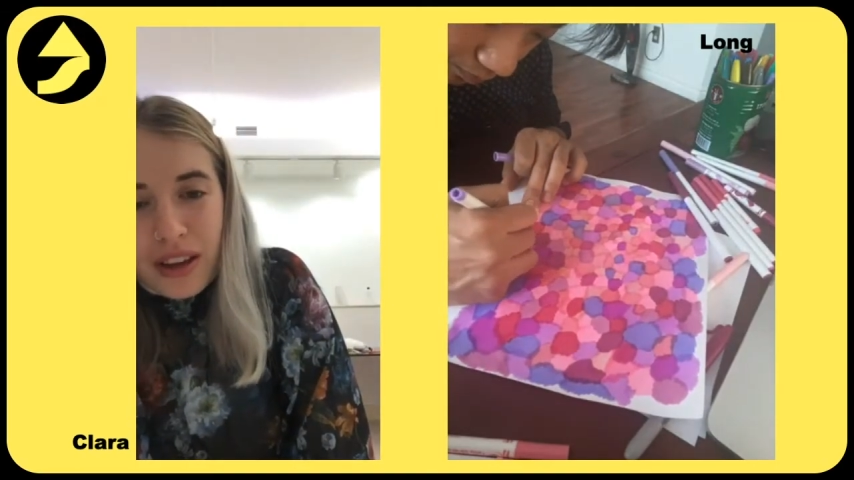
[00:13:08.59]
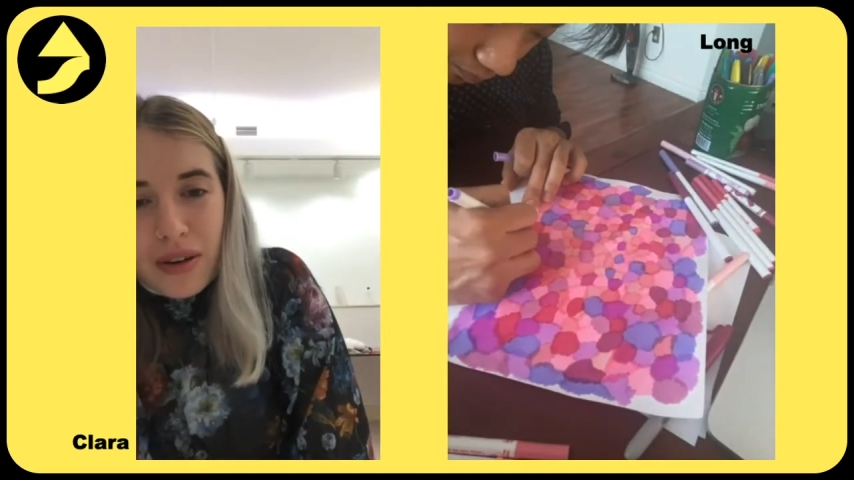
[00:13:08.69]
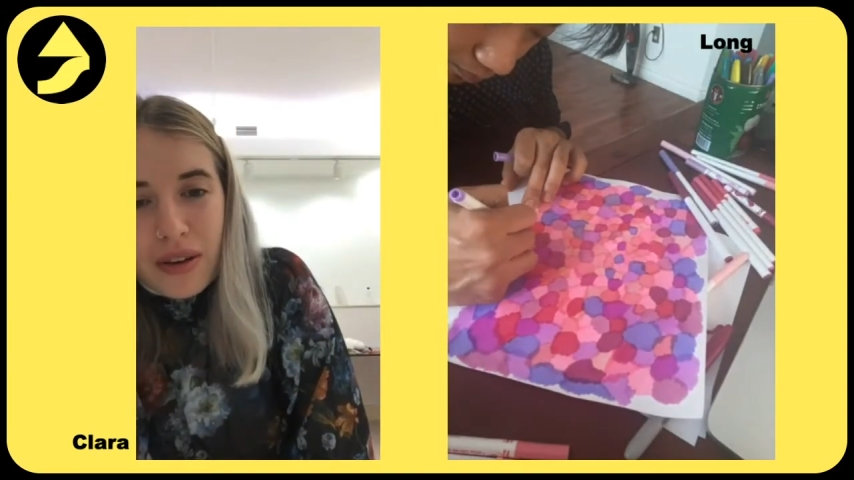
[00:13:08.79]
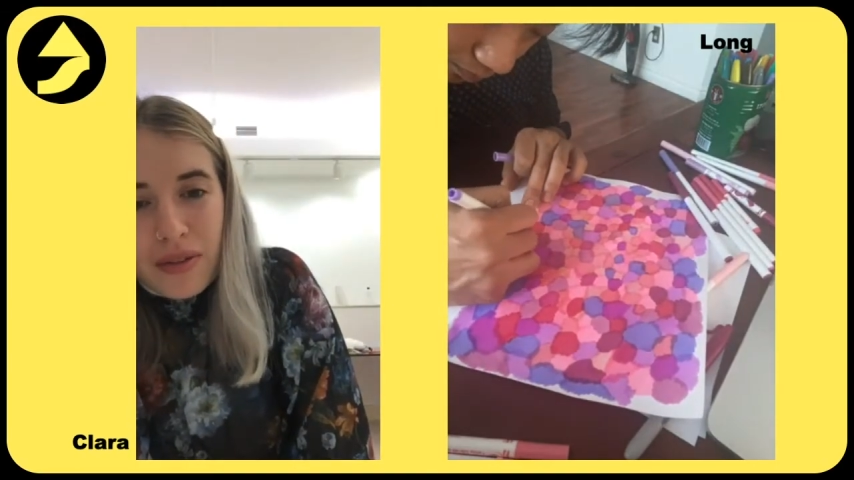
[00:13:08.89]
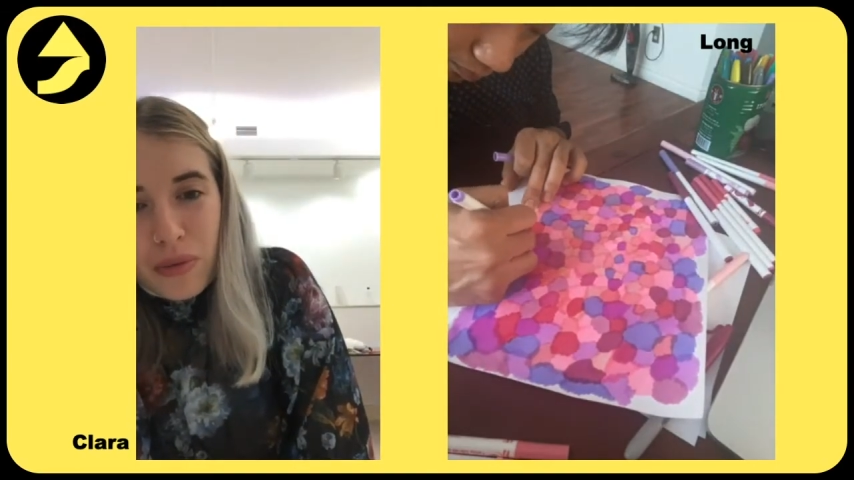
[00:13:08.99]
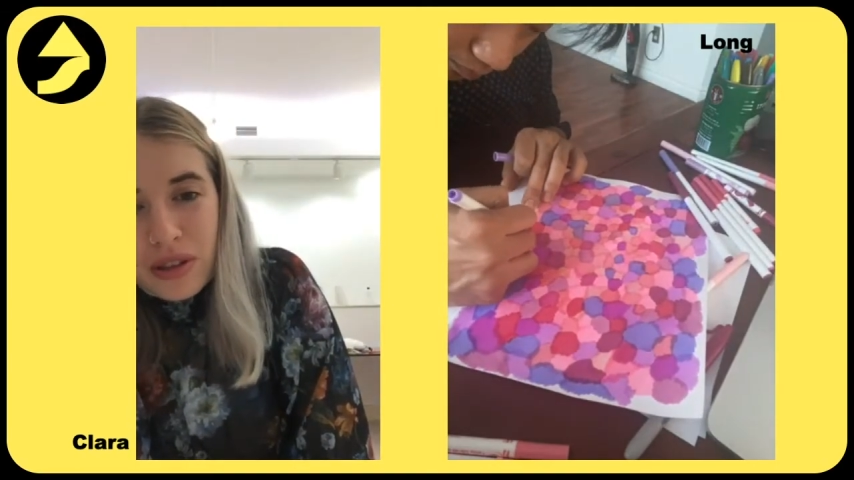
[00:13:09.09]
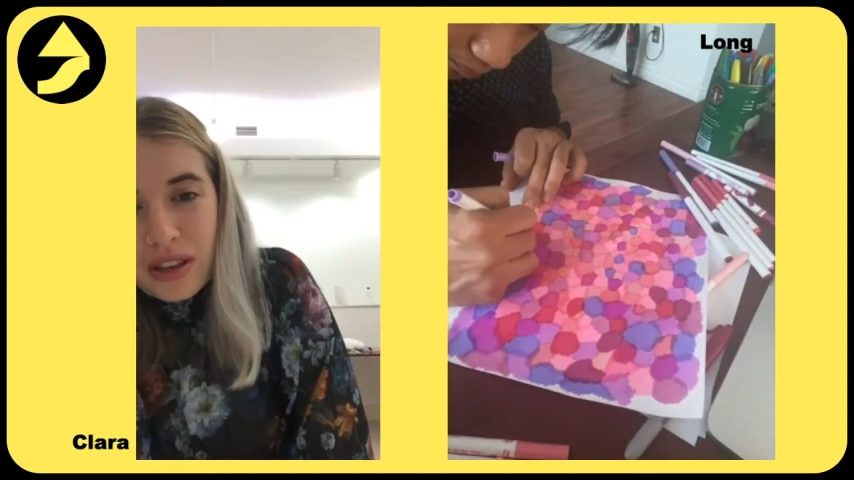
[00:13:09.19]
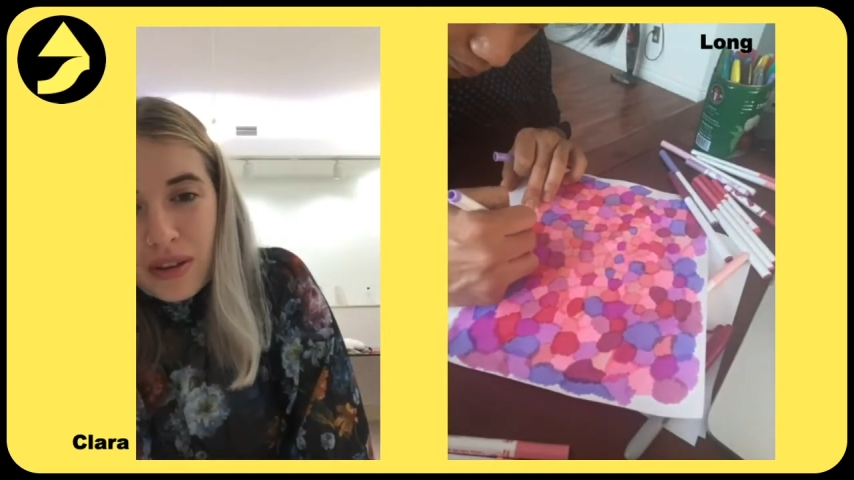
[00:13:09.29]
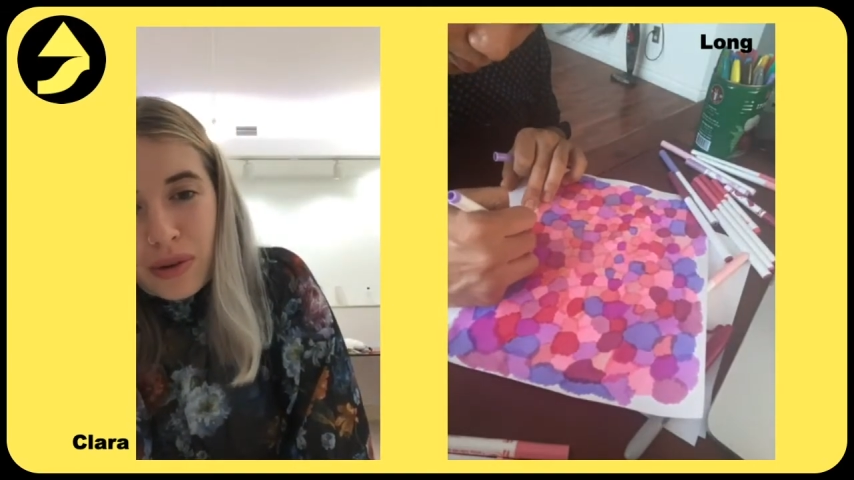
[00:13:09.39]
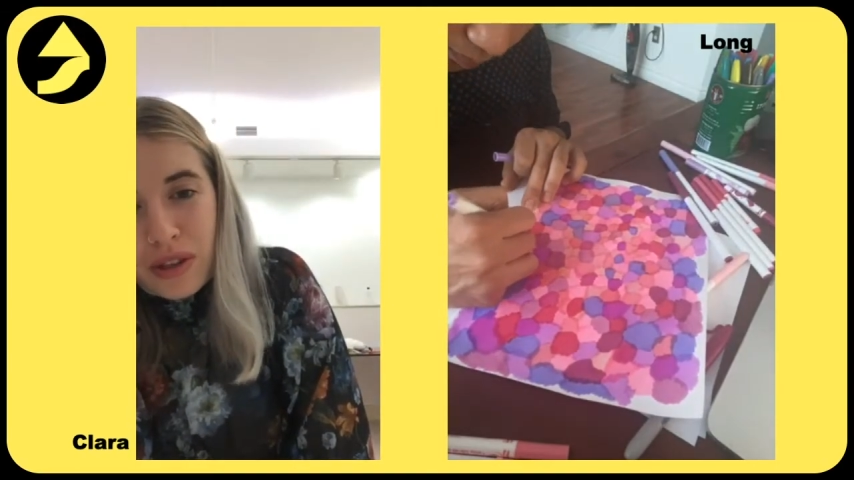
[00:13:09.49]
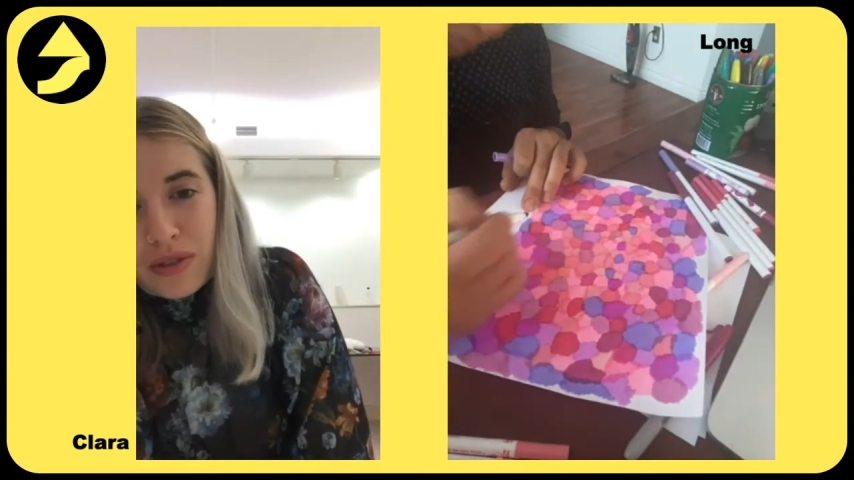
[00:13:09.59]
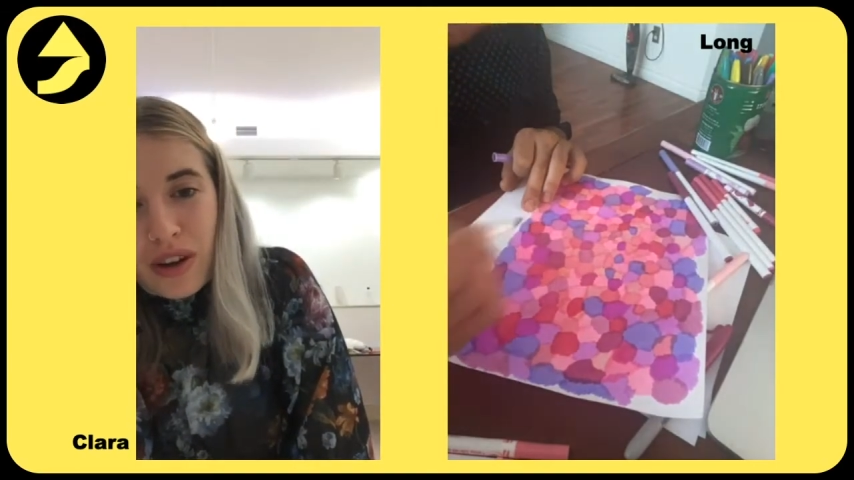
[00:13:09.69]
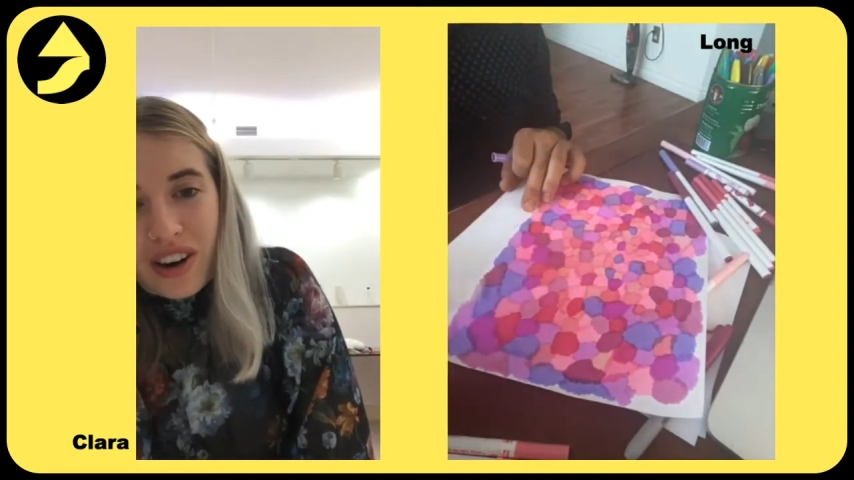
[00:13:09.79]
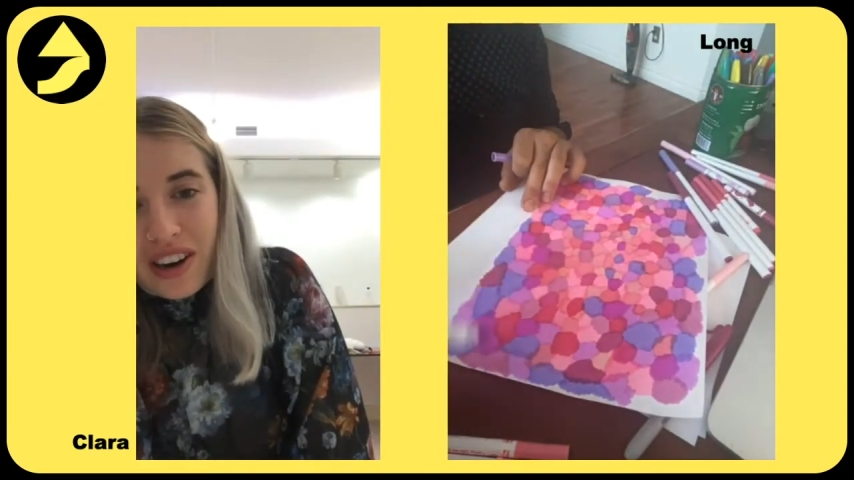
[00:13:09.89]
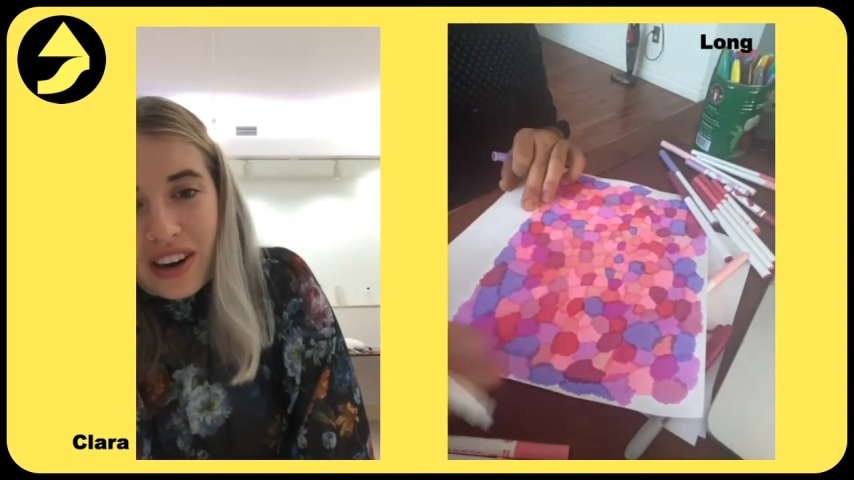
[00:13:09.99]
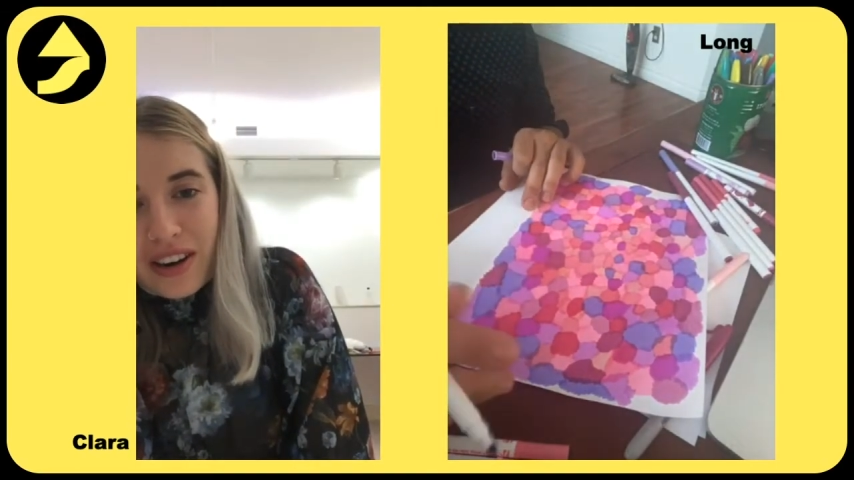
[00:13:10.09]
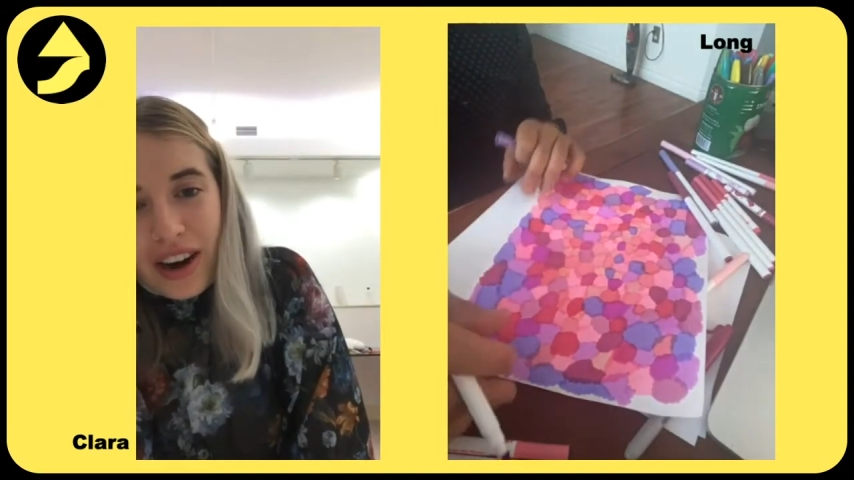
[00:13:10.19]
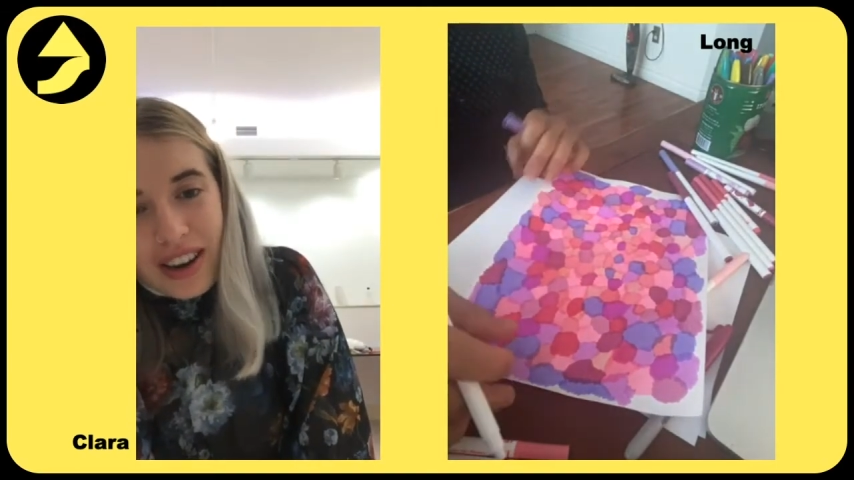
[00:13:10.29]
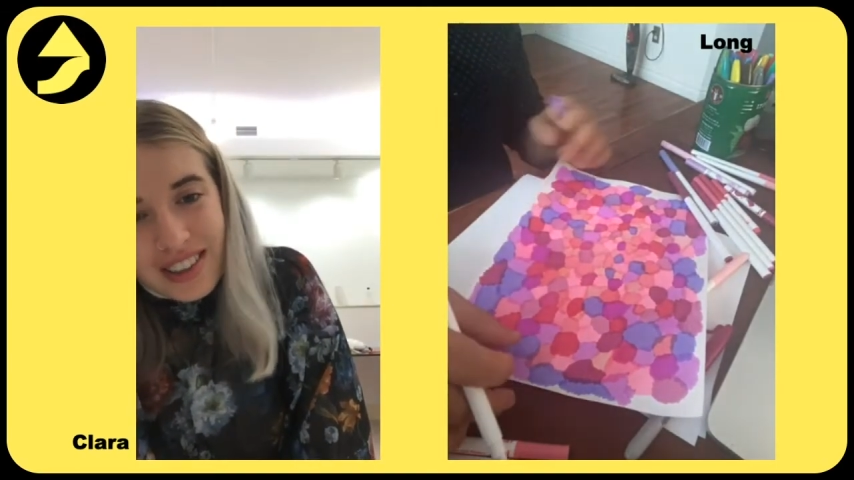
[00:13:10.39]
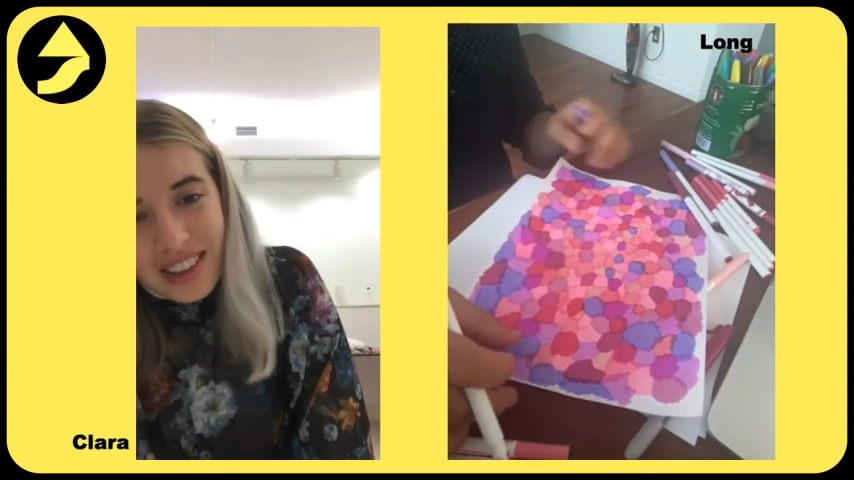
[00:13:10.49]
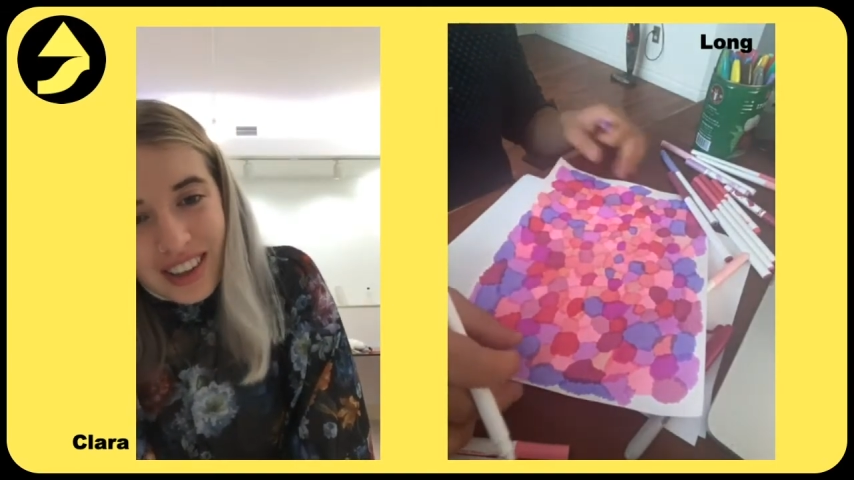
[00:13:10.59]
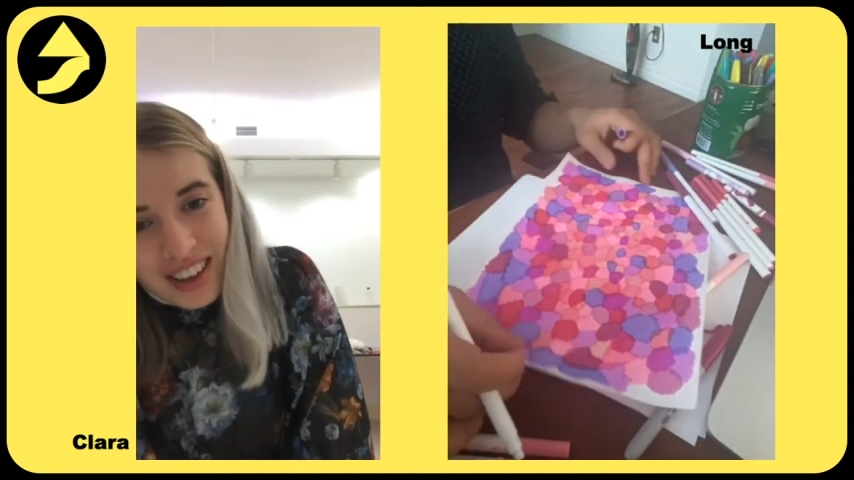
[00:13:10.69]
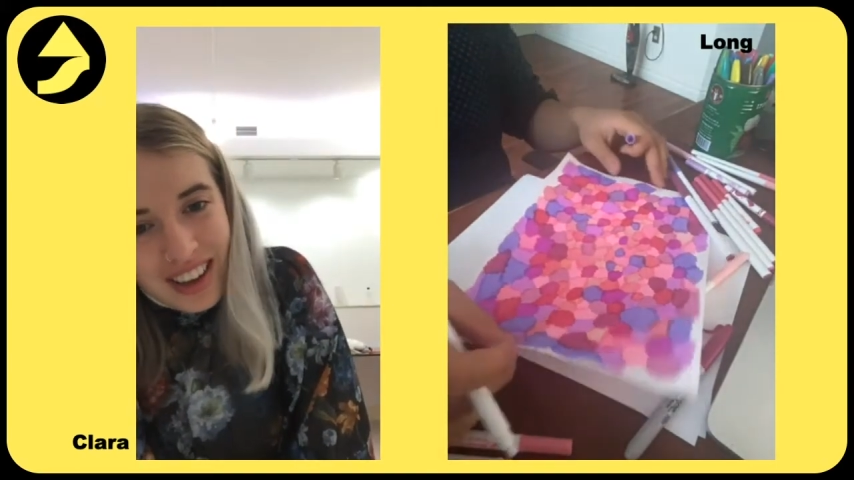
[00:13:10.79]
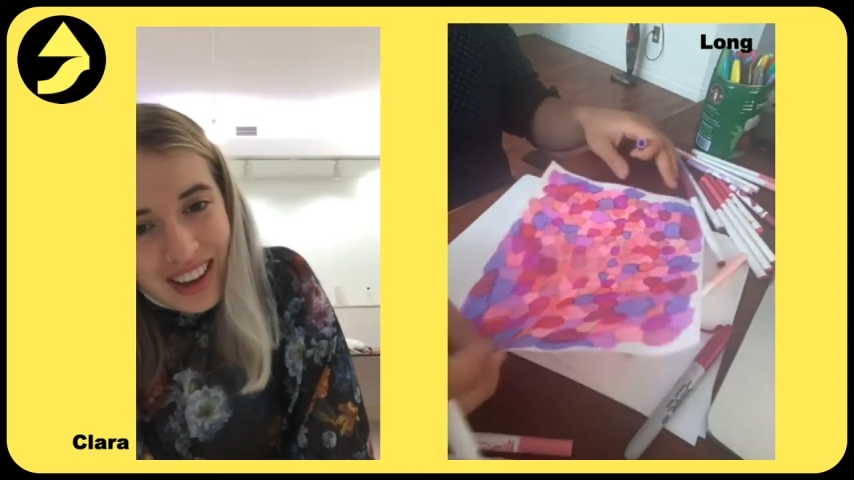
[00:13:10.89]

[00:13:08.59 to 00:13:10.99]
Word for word: I think if once if once VR kind of cracks the